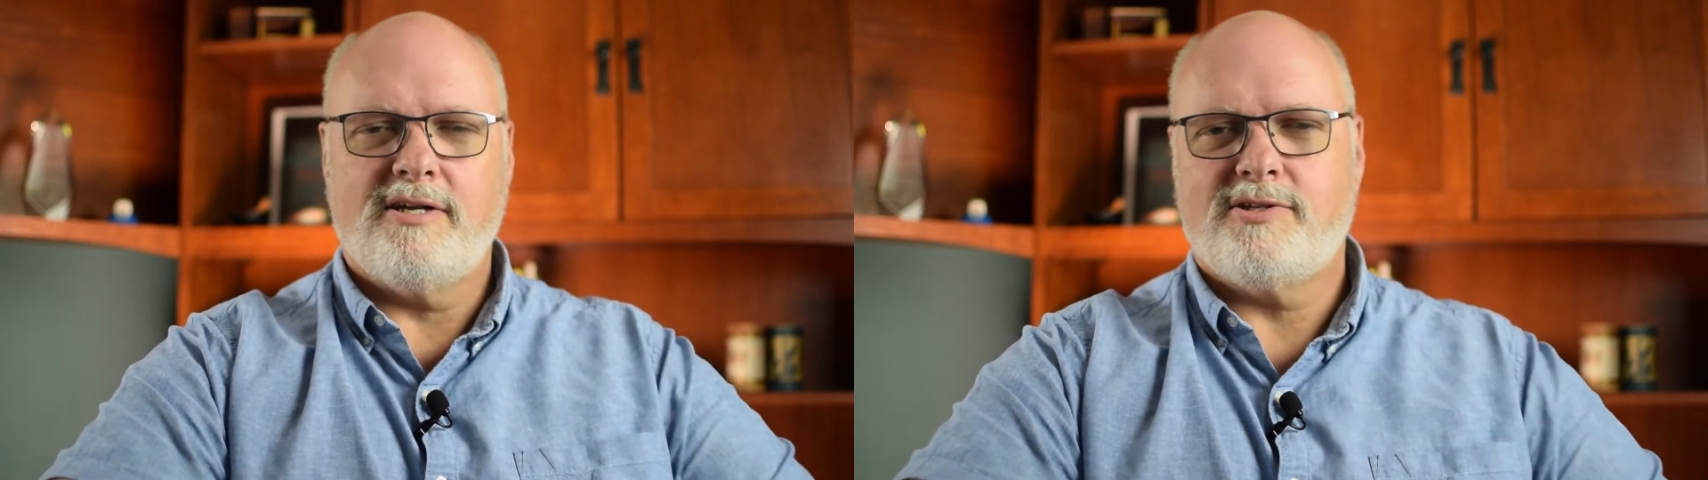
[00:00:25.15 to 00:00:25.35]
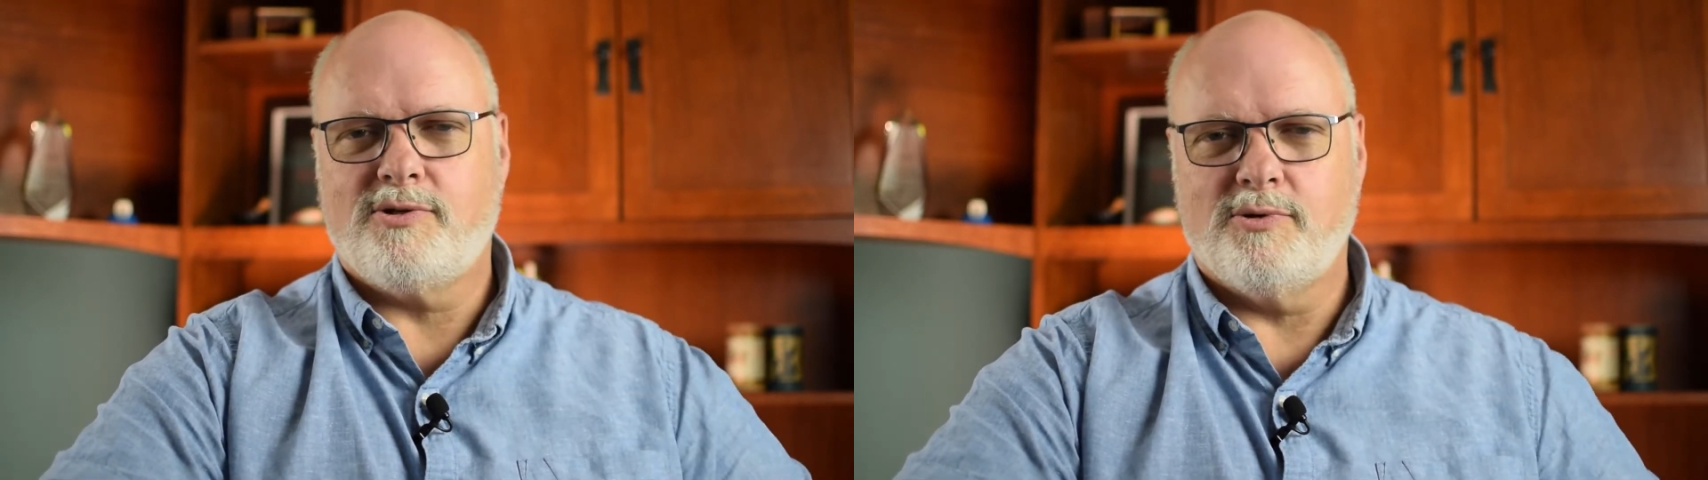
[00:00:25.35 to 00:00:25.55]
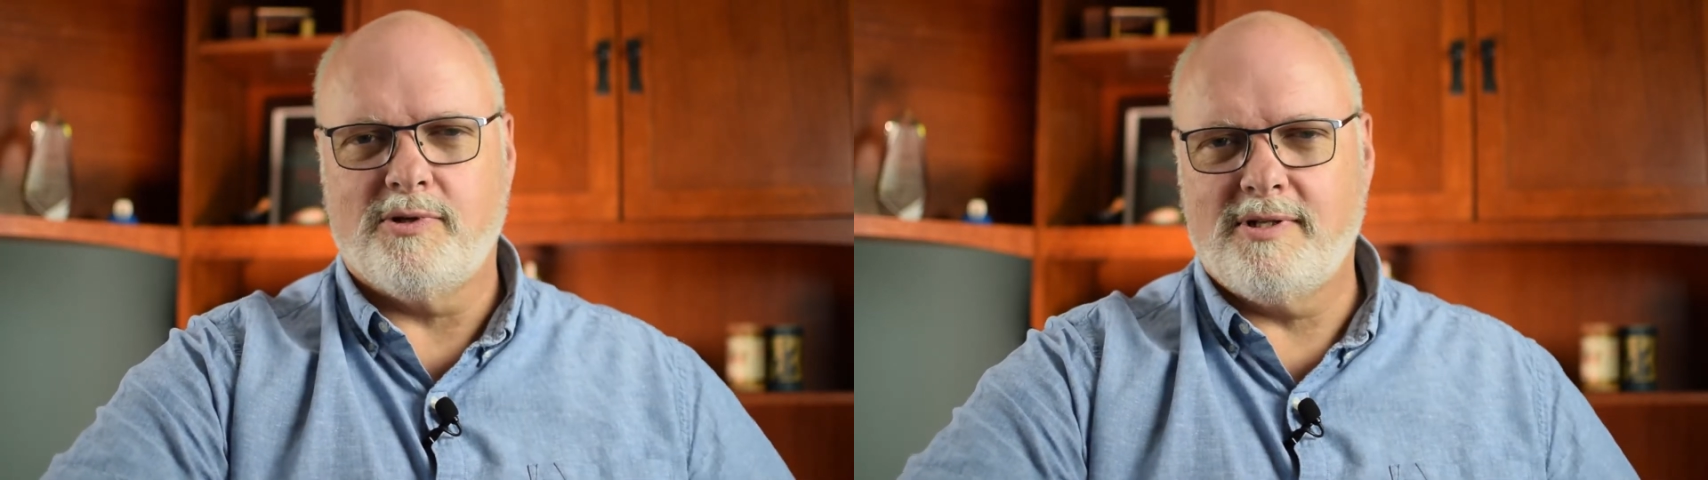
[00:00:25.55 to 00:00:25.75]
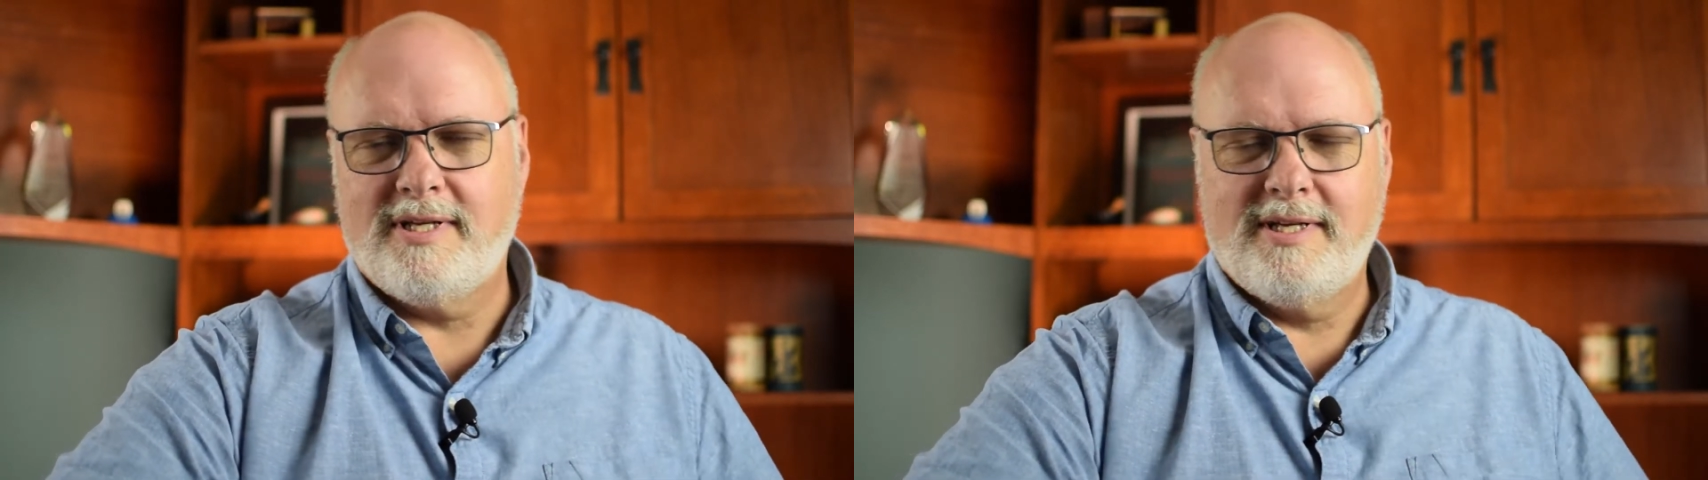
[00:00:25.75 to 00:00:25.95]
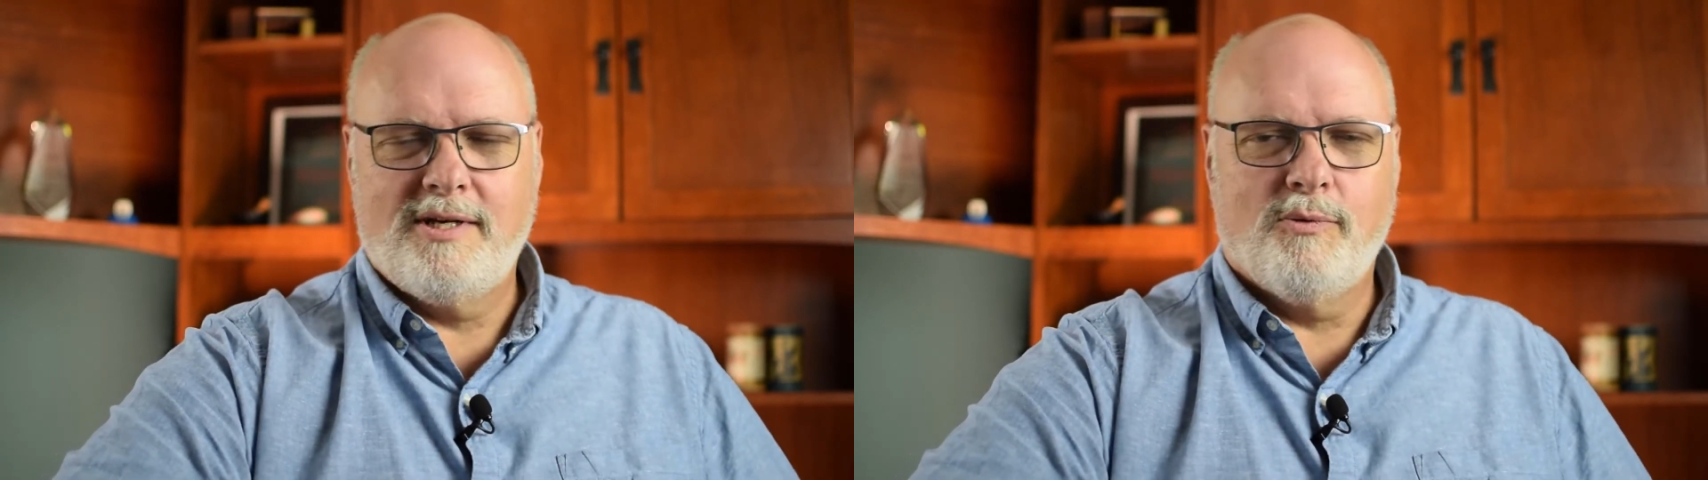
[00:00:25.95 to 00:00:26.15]
school
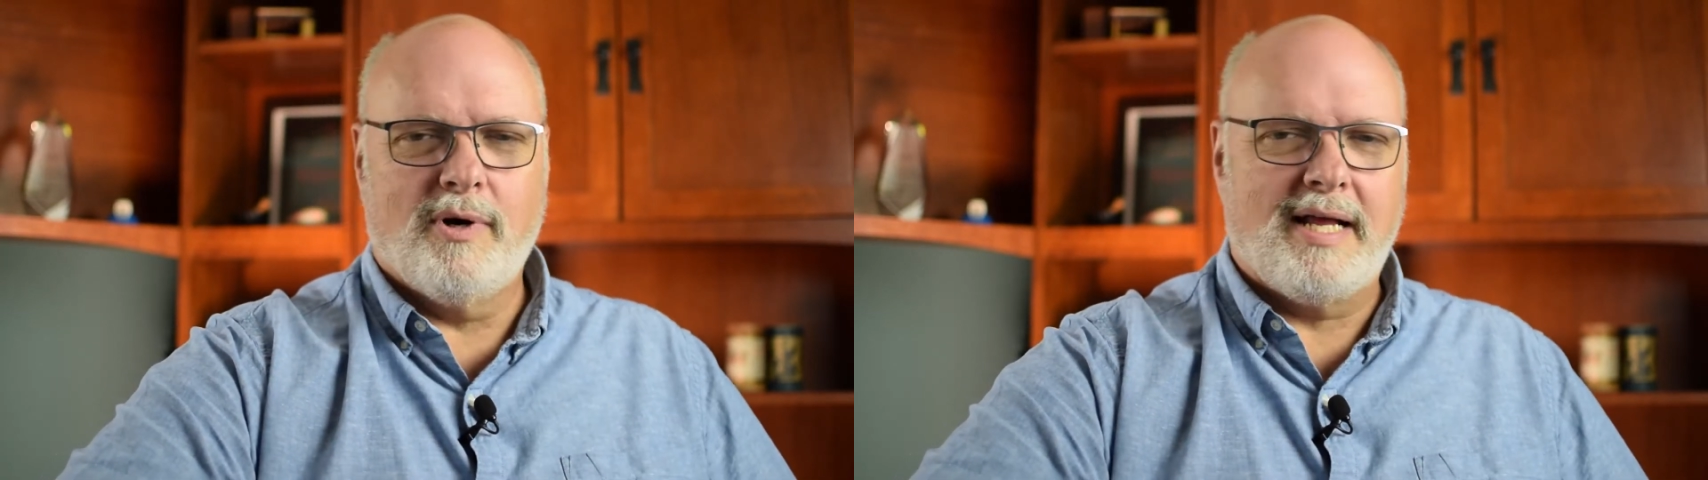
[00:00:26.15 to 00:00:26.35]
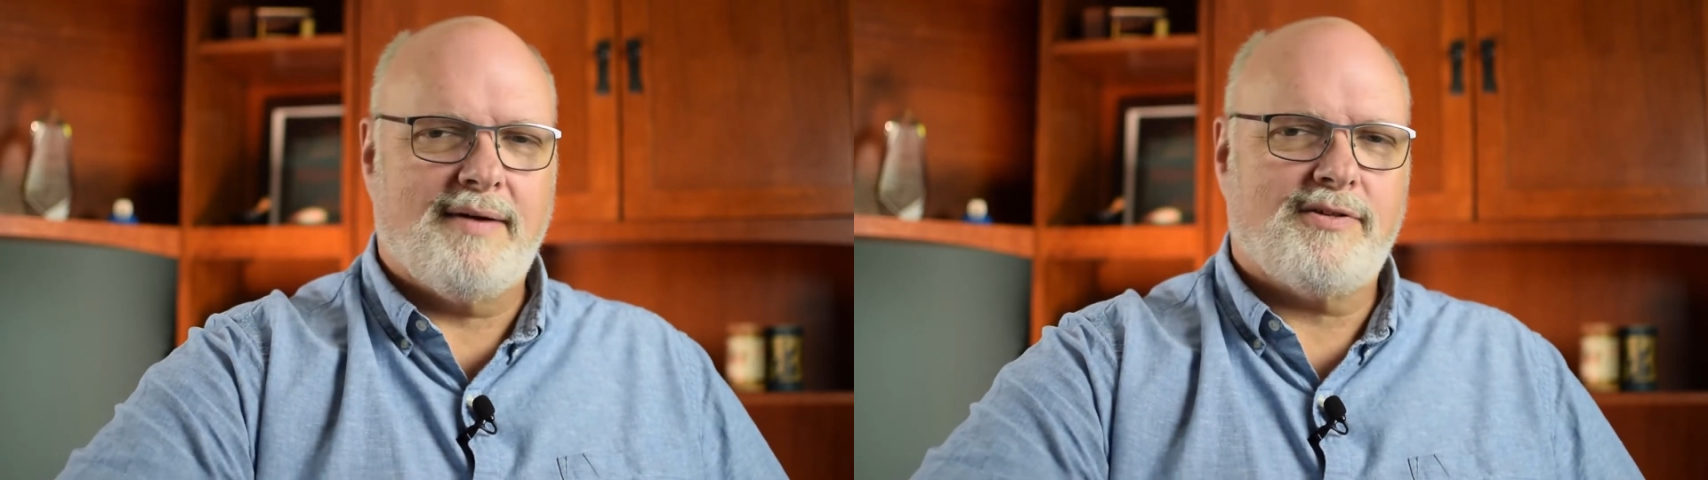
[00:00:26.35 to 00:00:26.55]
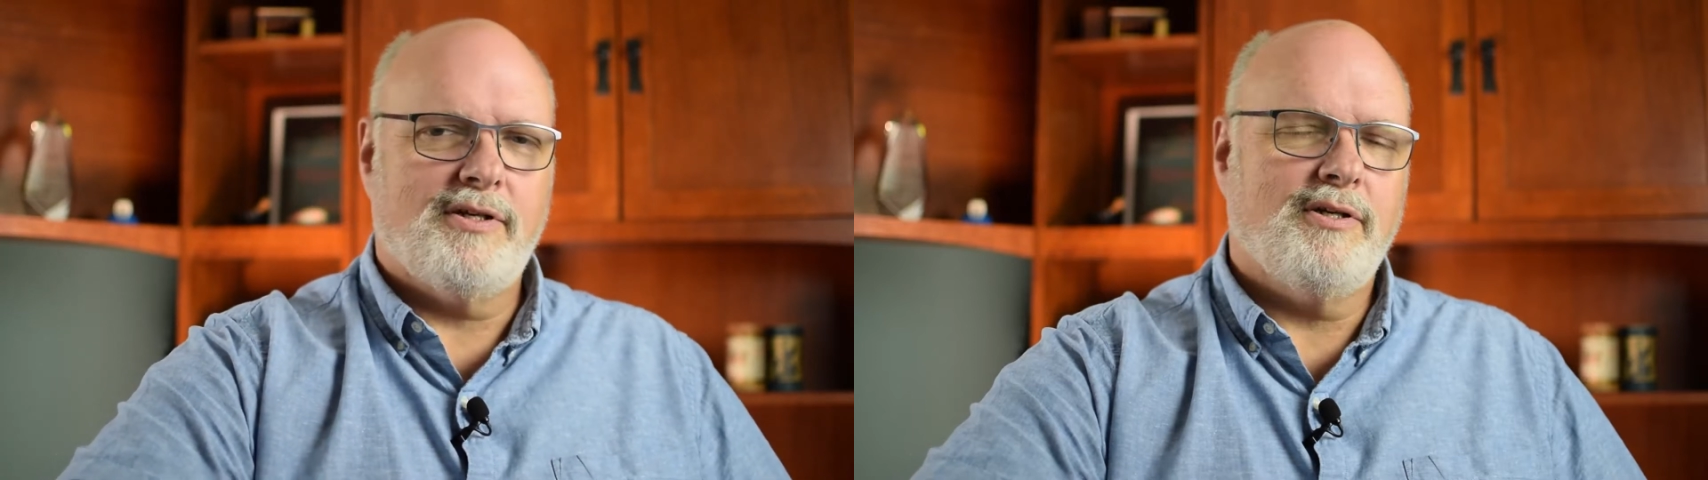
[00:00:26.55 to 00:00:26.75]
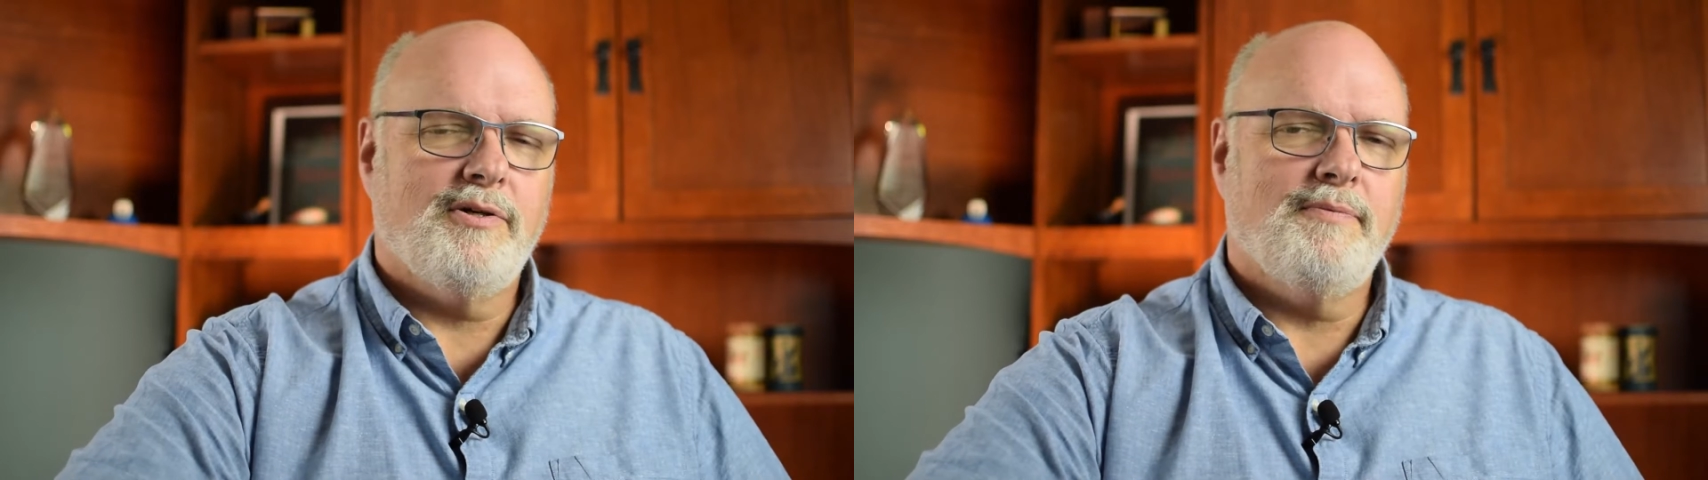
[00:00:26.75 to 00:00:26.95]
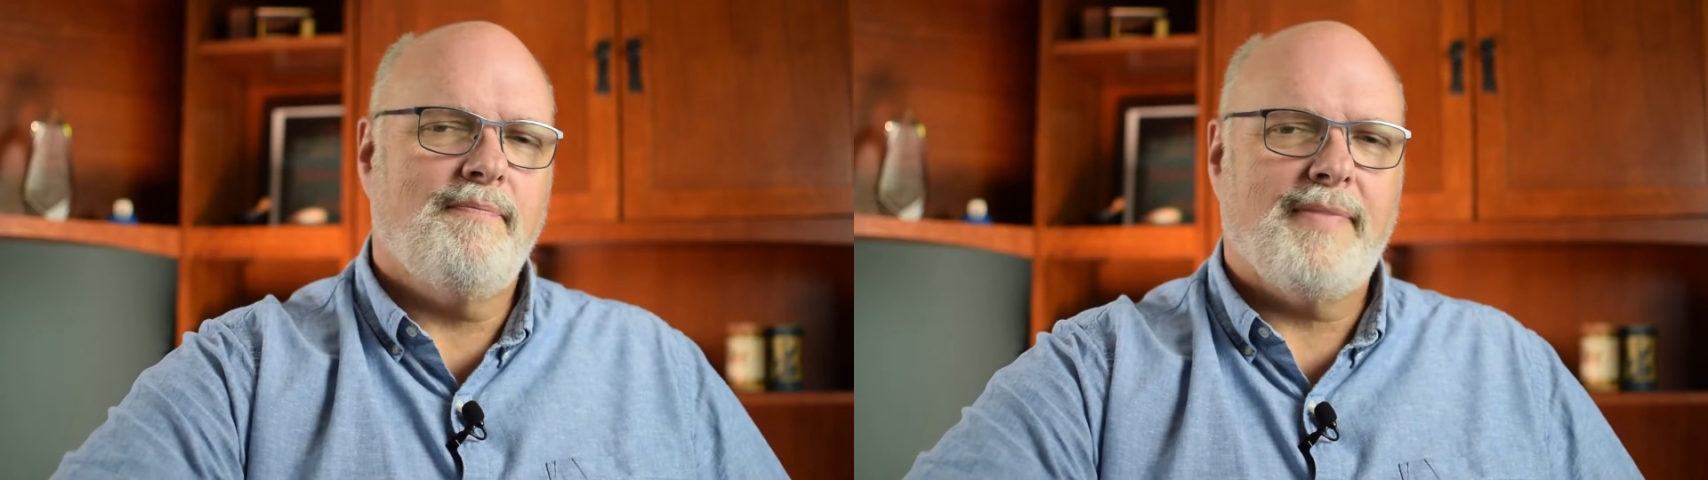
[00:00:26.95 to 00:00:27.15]
one
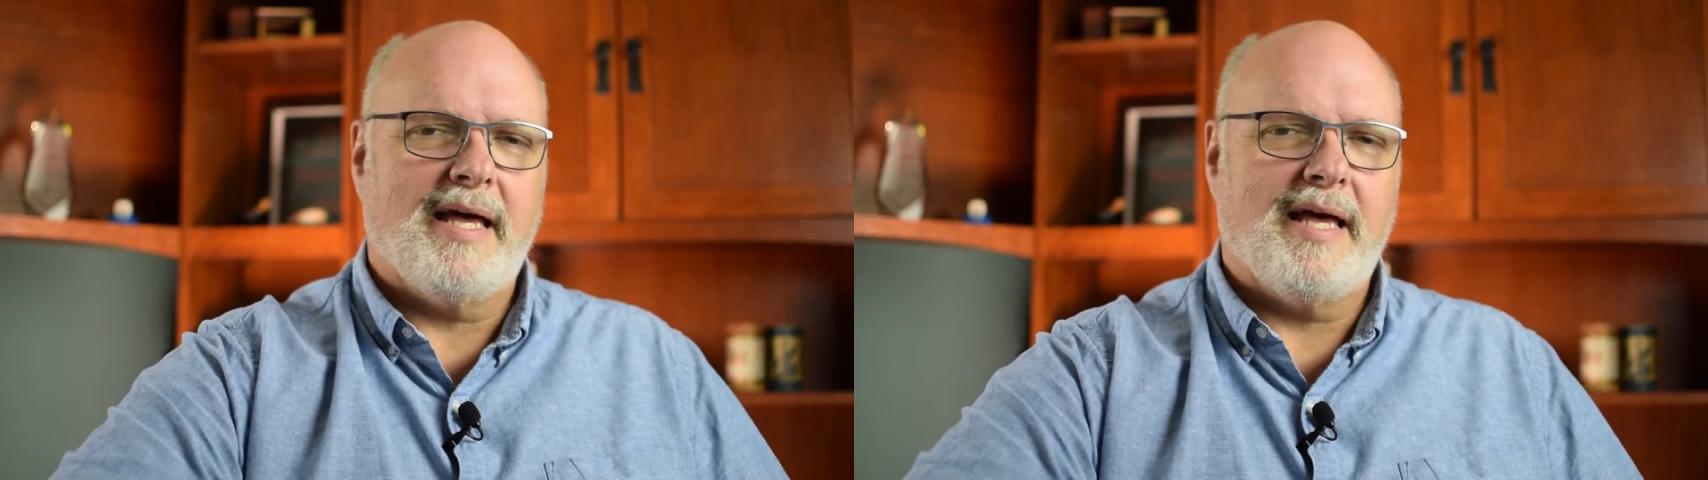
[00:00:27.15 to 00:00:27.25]
afternoon,